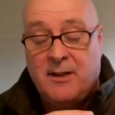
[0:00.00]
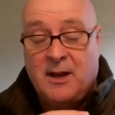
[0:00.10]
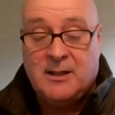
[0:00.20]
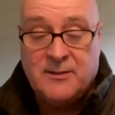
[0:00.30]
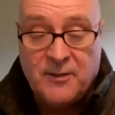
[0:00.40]

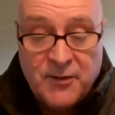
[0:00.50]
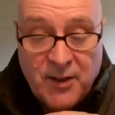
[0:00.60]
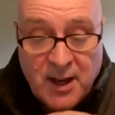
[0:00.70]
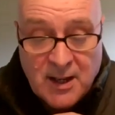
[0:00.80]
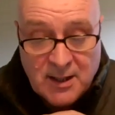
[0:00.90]
That
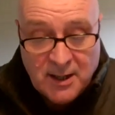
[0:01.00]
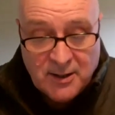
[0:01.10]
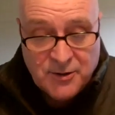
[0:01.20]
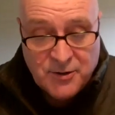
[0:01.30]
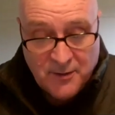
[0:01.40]
things
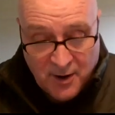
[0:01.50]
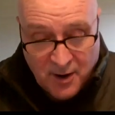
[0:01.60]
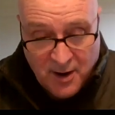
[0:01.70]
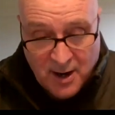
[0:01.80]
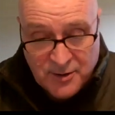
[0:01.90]
like
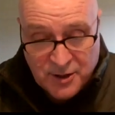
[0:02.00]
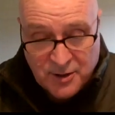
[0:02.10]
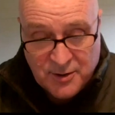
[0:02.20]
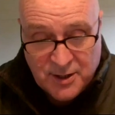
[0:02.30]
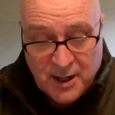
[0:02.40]
driven grouse
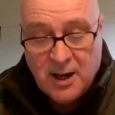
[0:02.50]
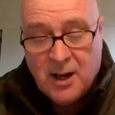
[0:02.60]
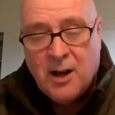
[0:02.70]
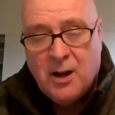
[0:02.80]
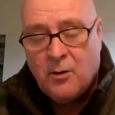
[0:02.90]
shooting,
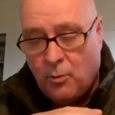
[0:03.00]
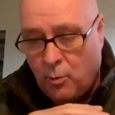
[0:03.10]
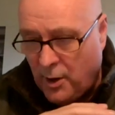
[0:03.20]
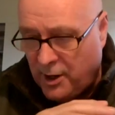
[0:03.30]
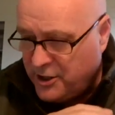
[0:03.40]

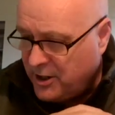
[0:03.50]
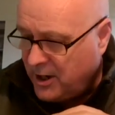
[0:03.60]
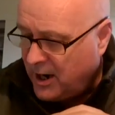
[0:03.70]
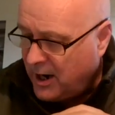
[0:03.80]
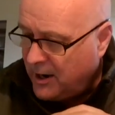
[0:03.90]
which
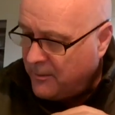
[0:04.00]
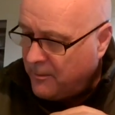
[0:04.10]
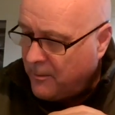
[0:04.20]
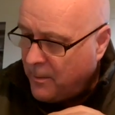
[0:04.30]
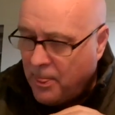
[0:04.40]

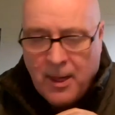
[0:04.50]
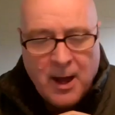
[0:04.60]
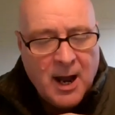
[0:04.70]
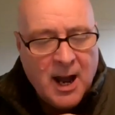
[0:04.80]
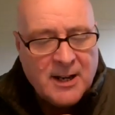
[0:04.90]

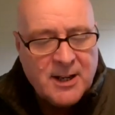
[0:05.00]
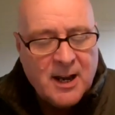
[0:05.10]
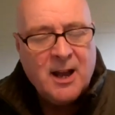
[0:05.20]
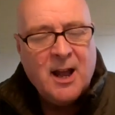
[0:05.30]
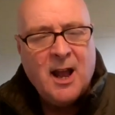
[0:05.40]
has
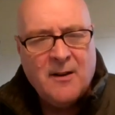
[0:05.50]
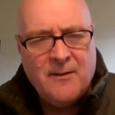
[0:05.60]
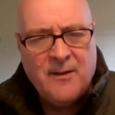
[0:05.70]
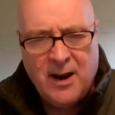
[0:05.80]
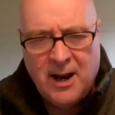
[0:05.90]
a
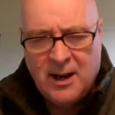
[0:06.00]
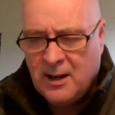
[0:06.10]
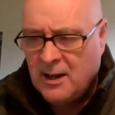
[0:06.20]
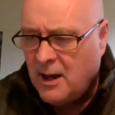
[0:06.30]
very